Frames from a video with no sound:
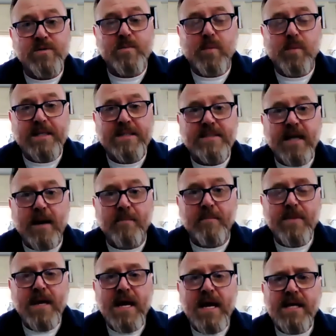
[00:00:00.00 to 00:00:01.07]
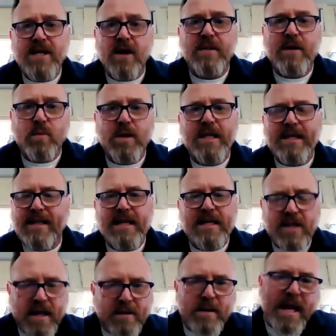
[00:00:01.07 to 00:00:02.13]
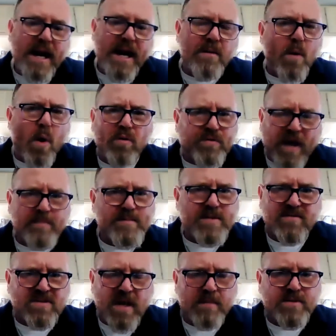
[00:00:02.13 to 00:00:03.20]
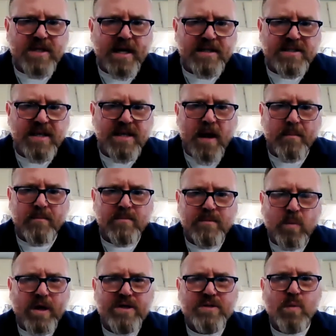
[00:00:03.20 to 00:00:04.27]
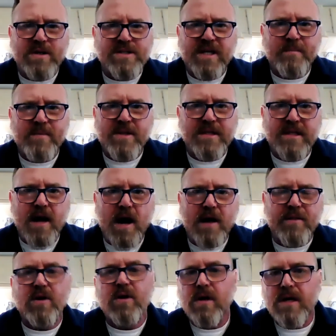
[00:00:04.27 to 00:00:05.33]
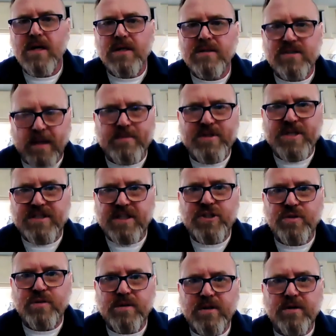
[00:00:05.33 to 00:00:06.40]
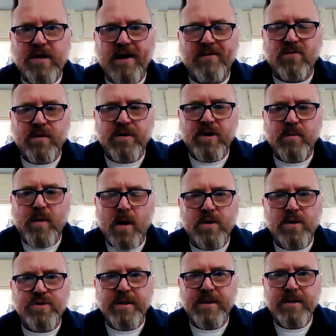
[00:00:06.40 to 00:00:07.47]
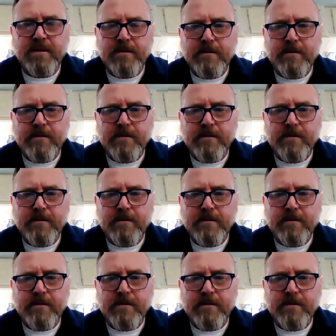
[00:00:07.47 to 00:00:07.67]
but you hit on all types of subjects. What are some of the other subjects that you cover in your poetry?